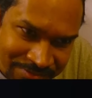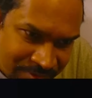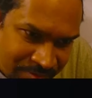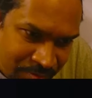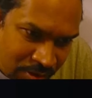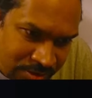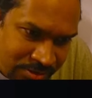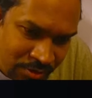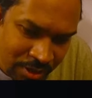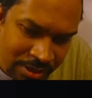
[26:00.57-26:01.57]
because
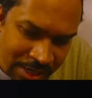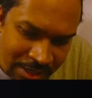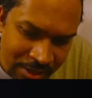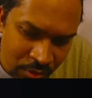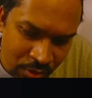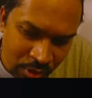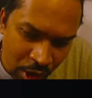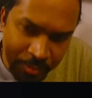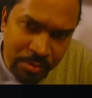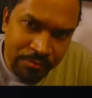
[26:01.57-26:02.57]
you cannot directly go to
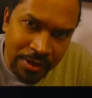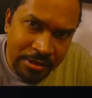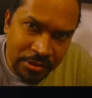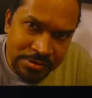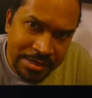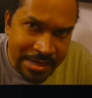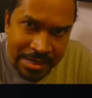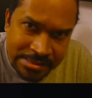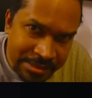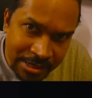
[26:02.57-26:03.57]
hop to 500,000
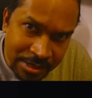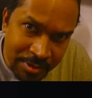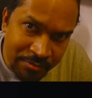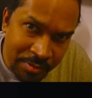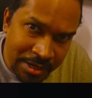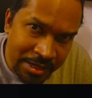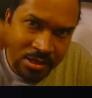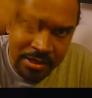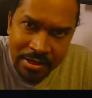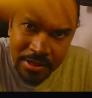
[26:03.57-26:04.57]
index and get an element from a Deque.
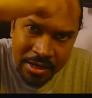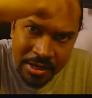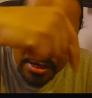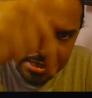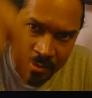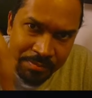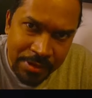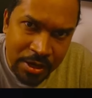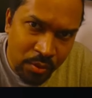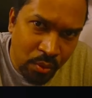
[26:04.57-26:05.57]
It does a
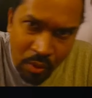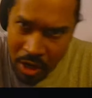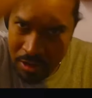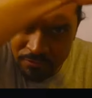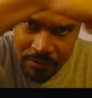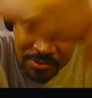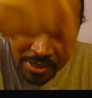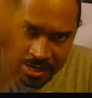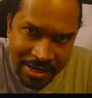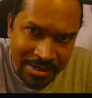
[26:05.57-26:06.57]
complete walk from the
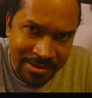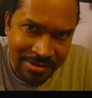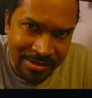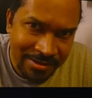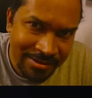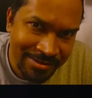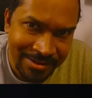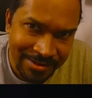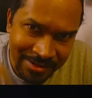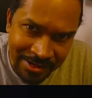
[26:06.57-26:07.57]
head
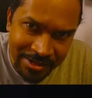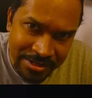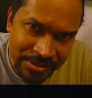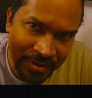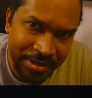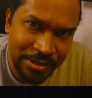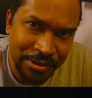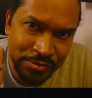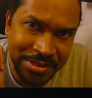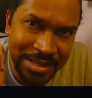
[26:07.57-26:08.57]
till it reaches
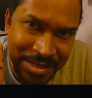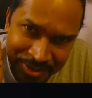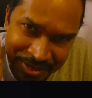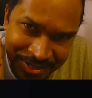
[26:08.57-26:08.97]
500,000th element,